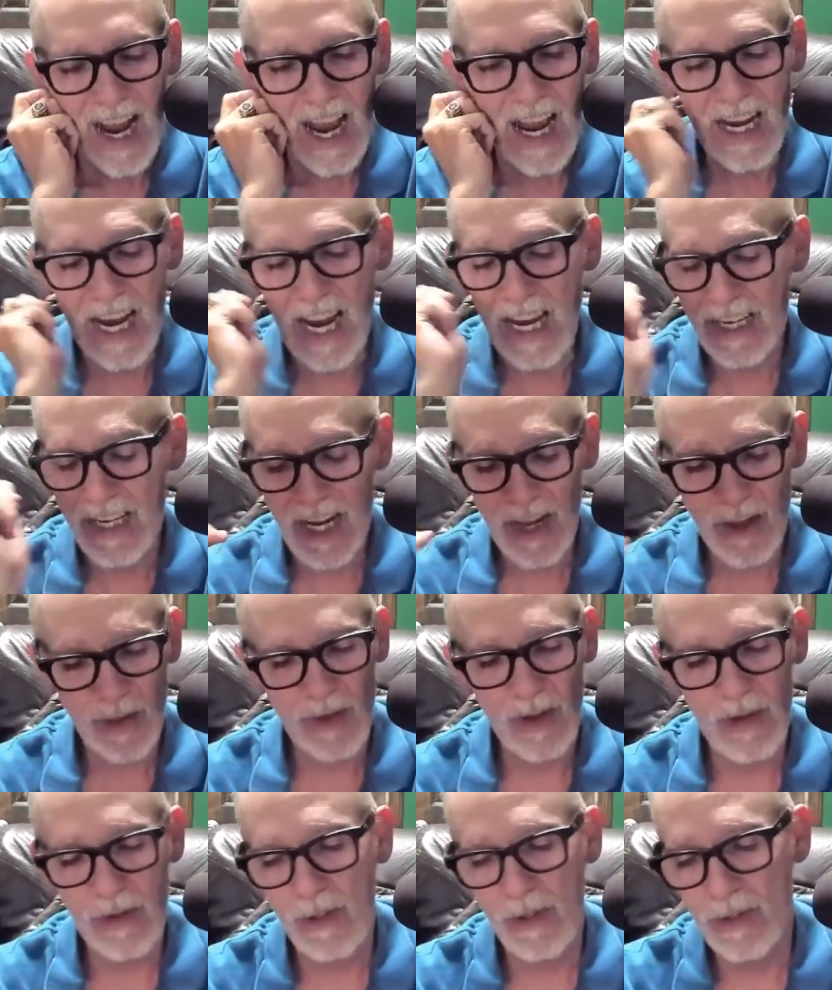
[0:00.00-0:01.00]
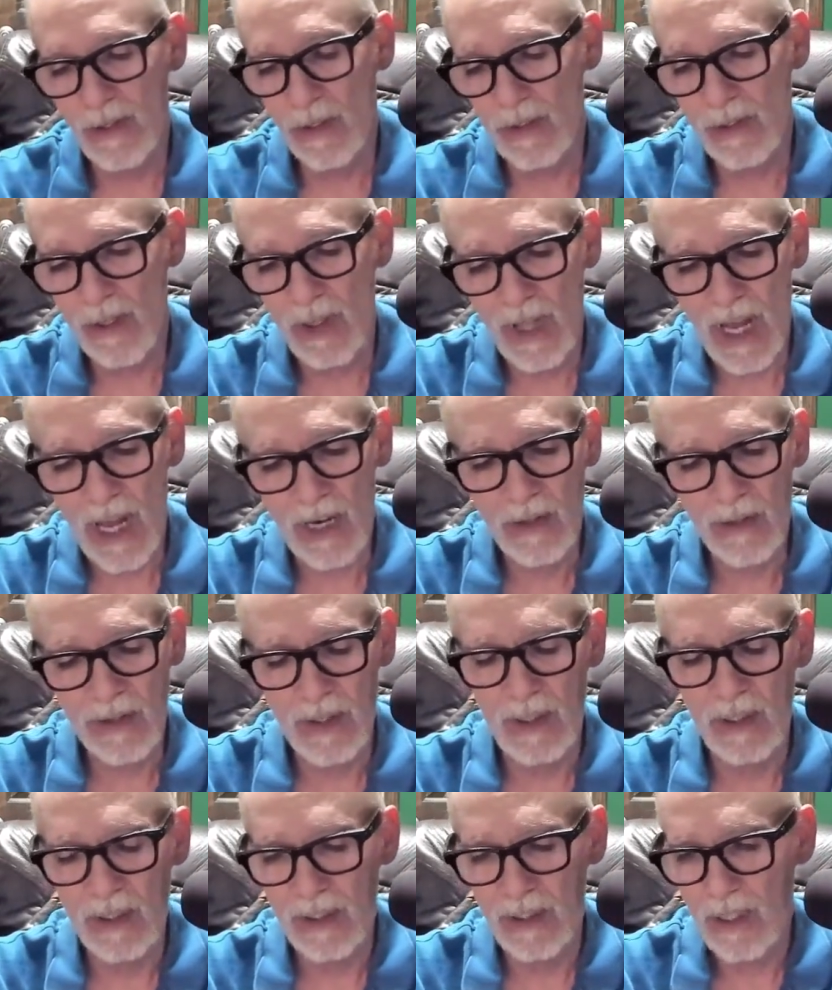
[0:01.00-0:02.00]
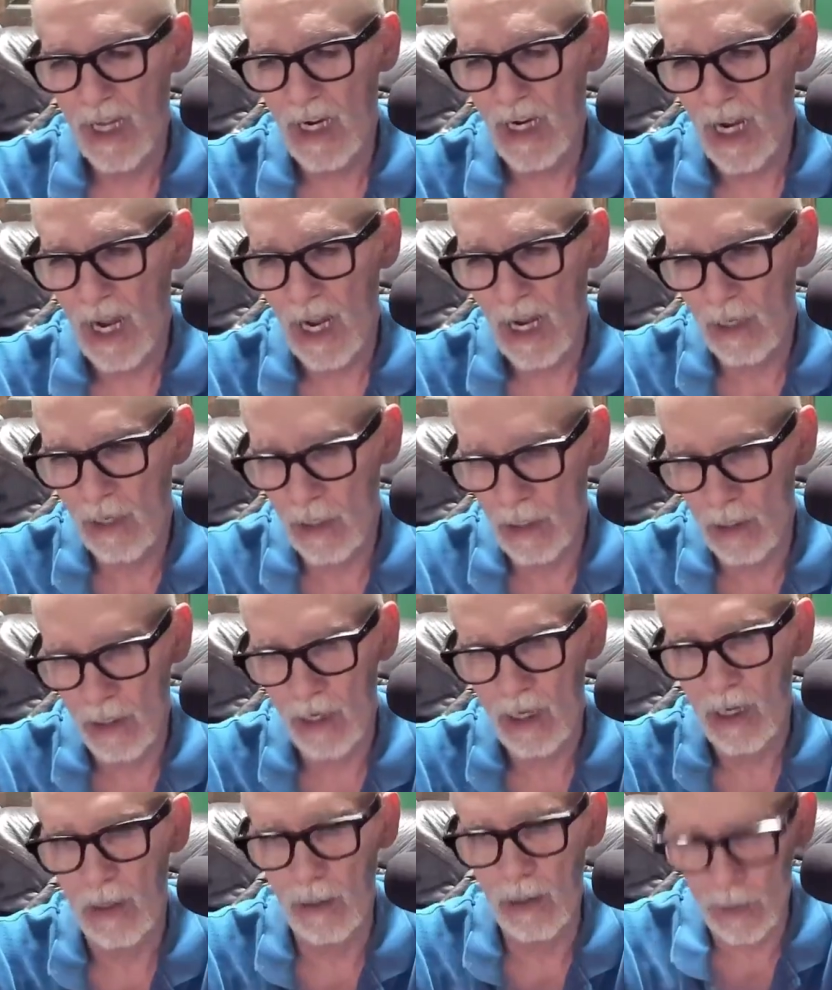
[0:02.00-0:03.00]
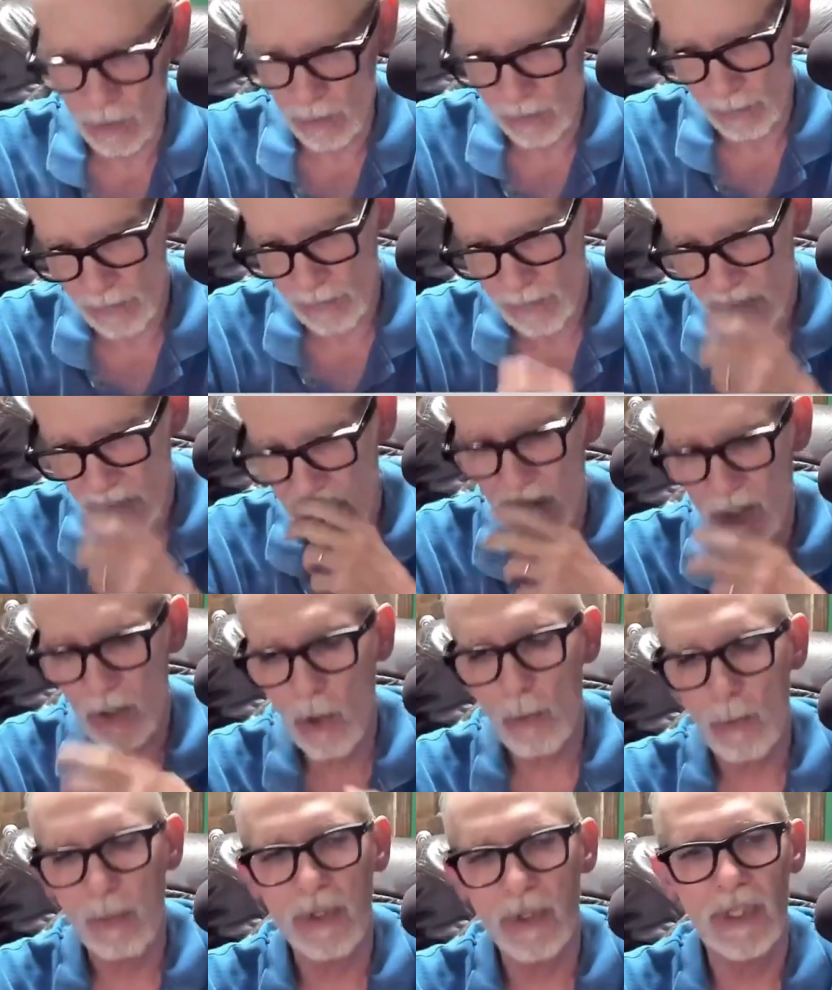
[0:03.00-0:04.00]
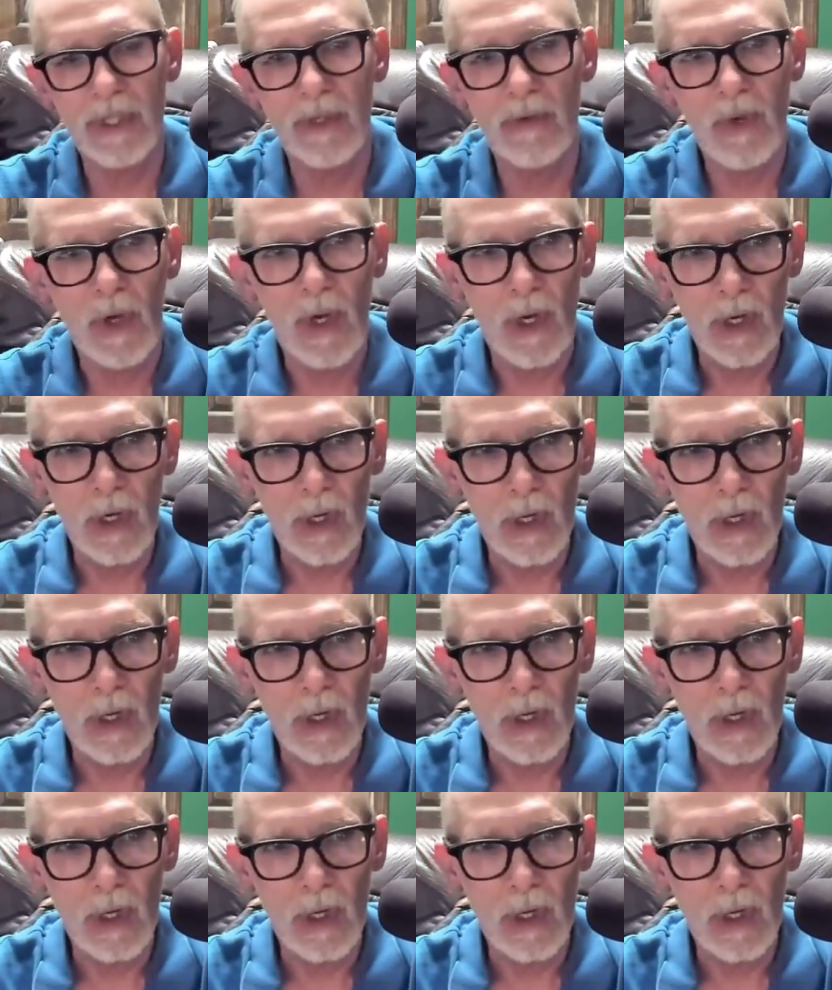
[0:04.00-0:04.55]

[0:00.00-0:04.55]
There's a lot of things that that I don't believe.